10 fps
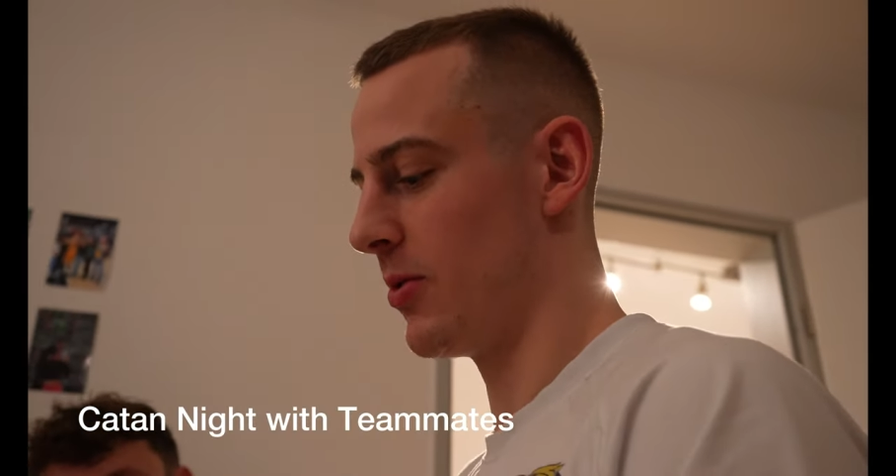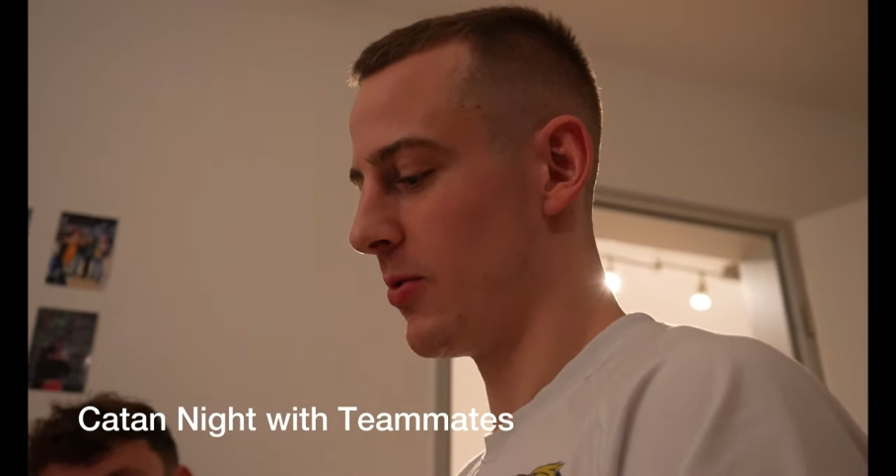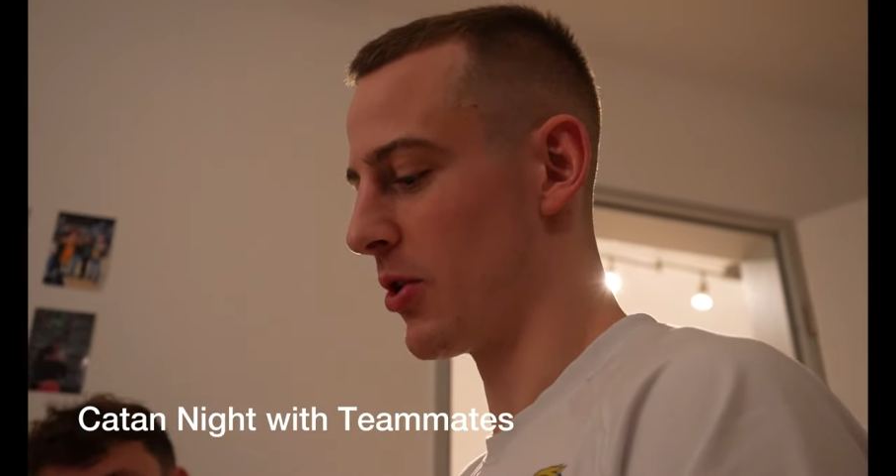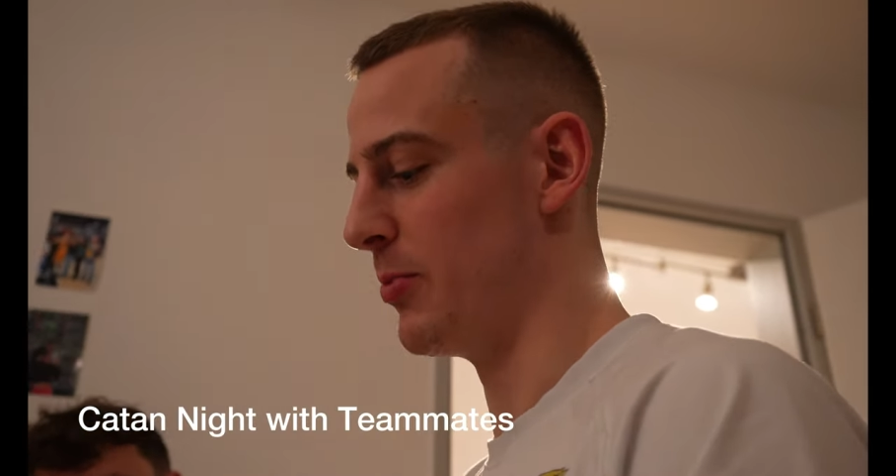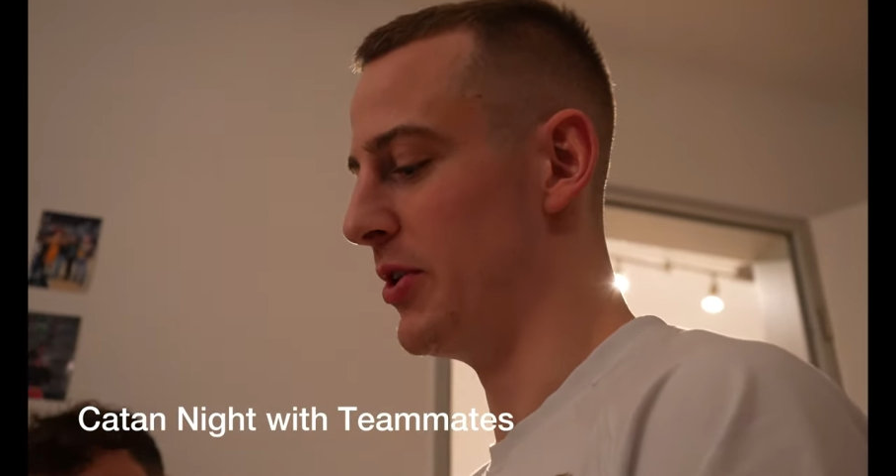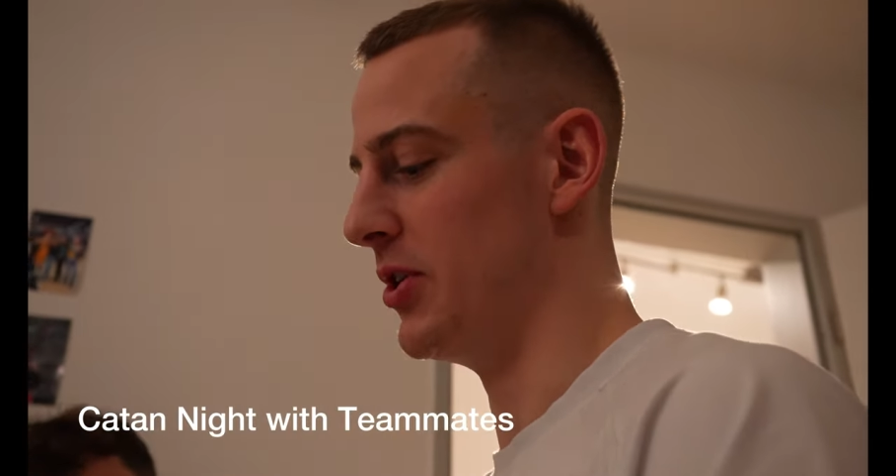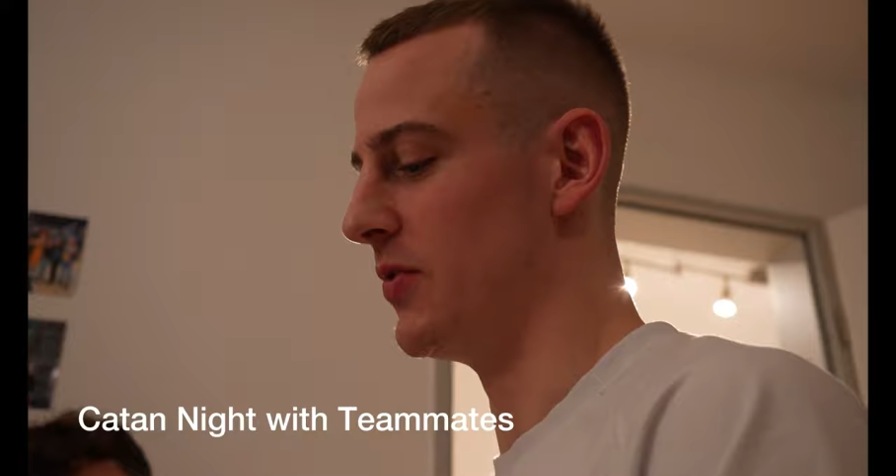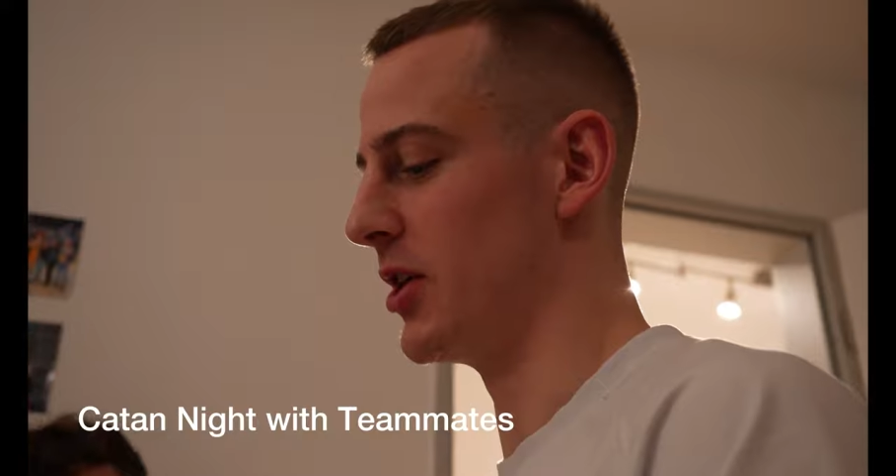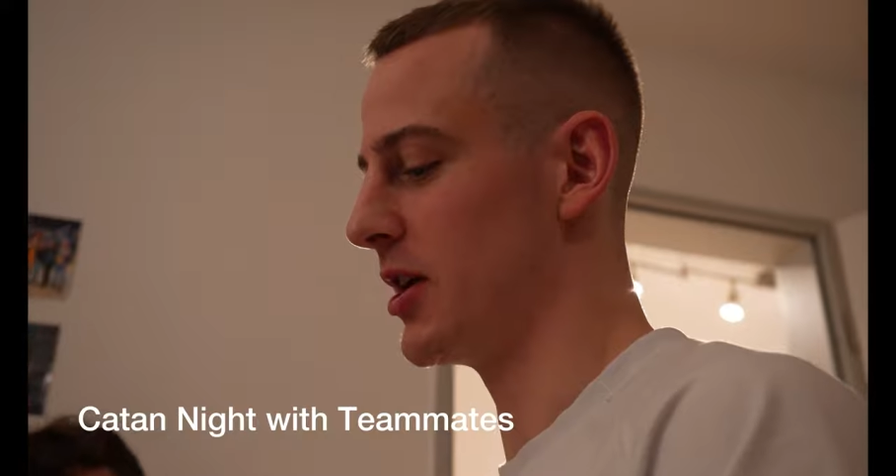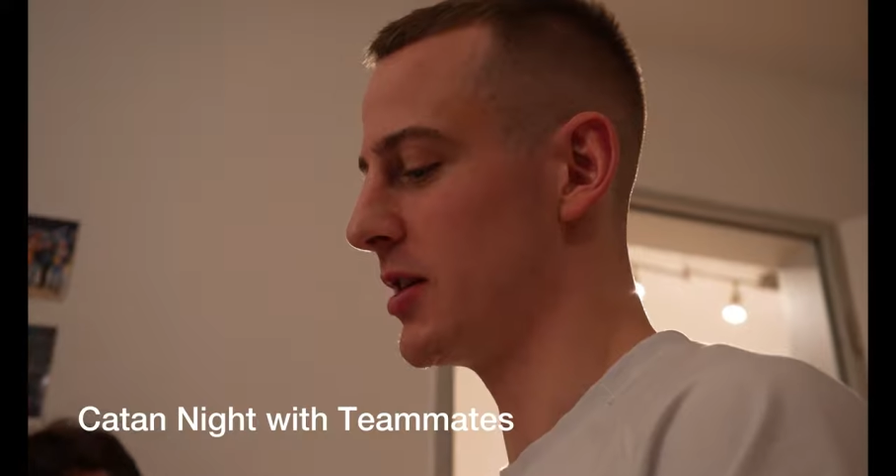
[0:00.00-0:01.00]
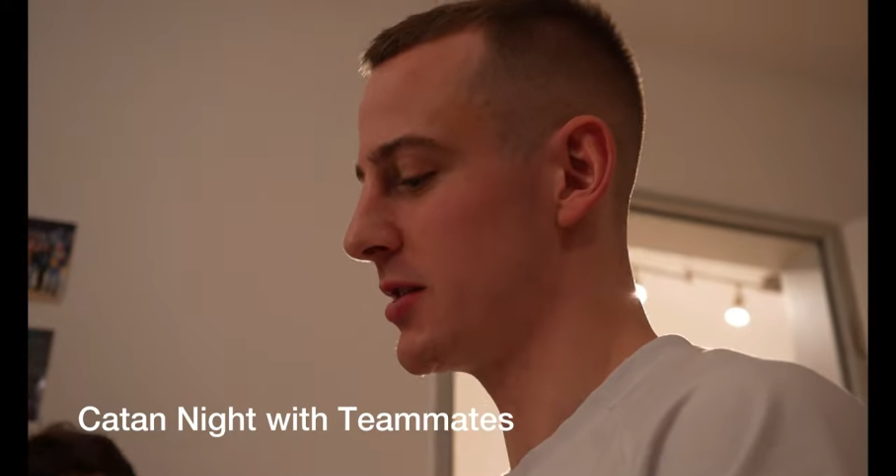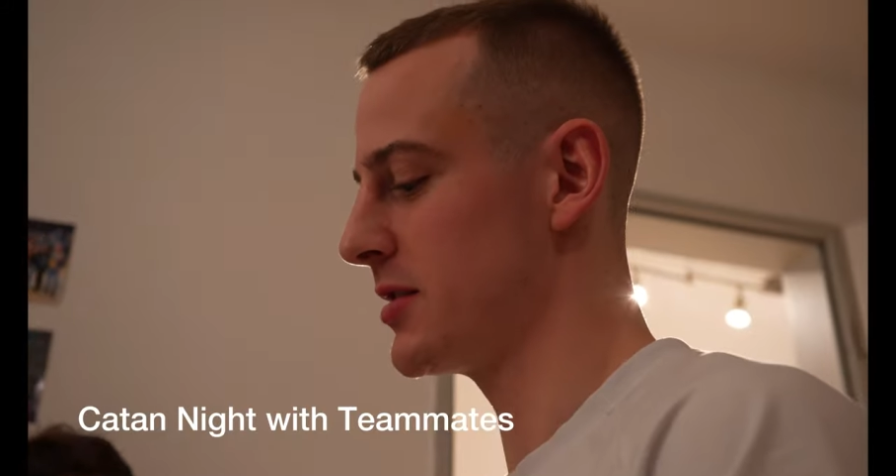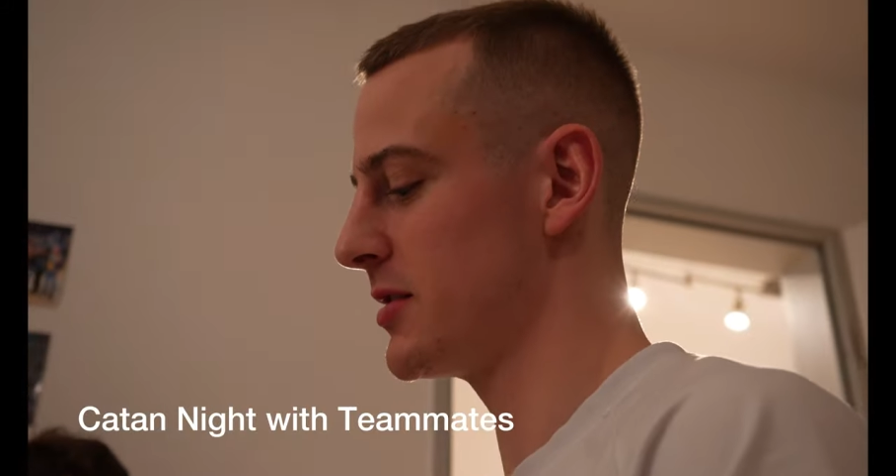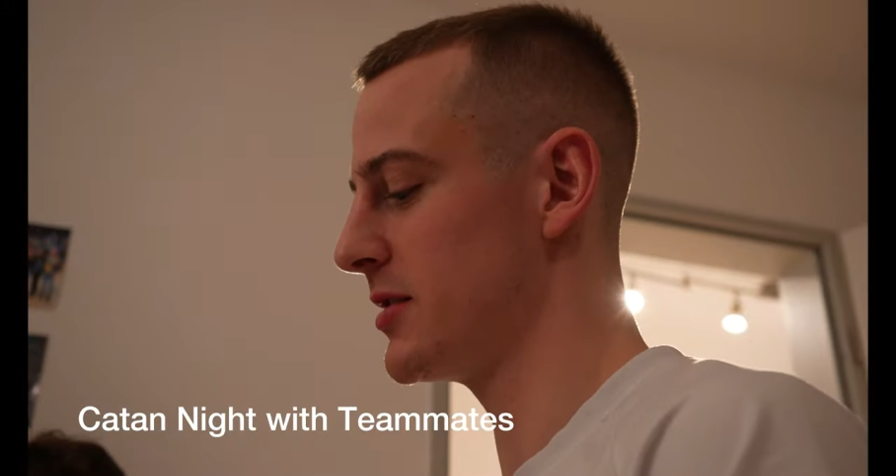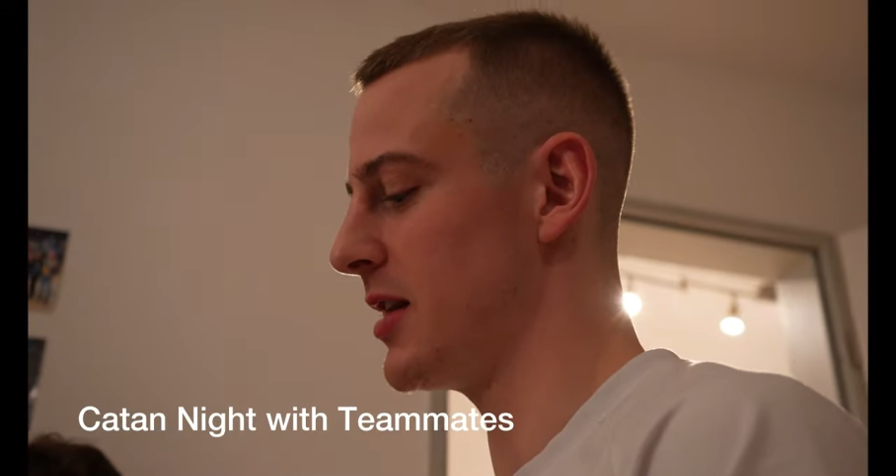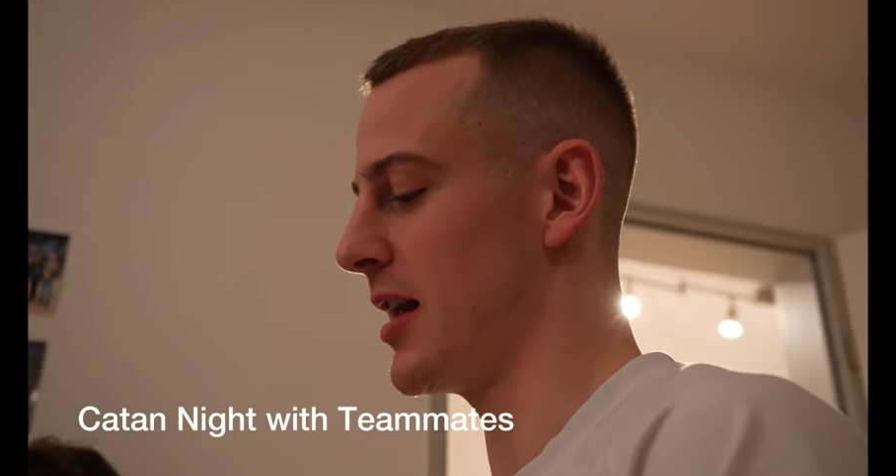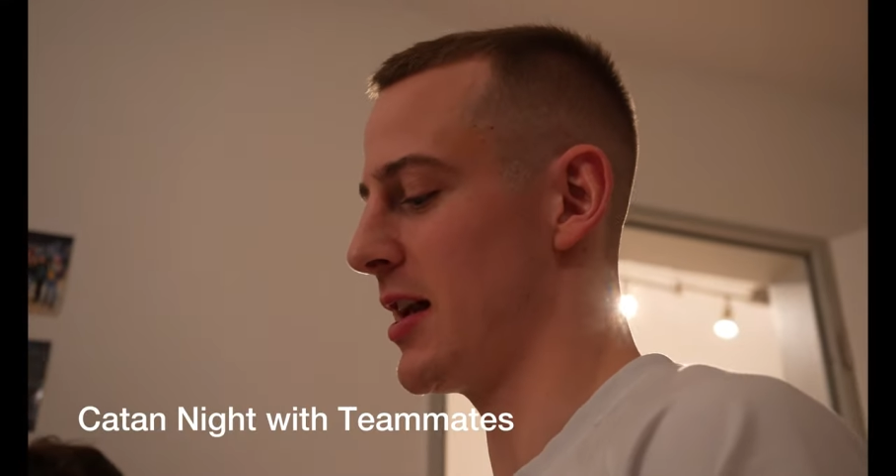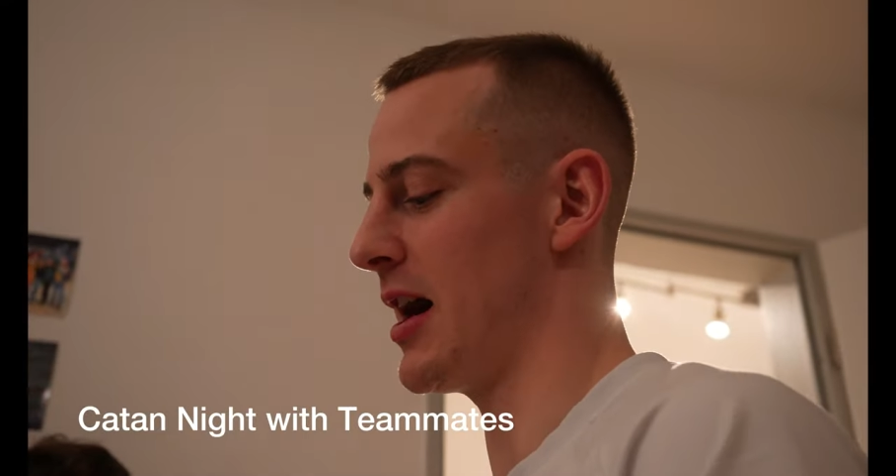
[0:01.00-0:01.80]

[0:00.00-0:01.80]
We're maneuvering, not at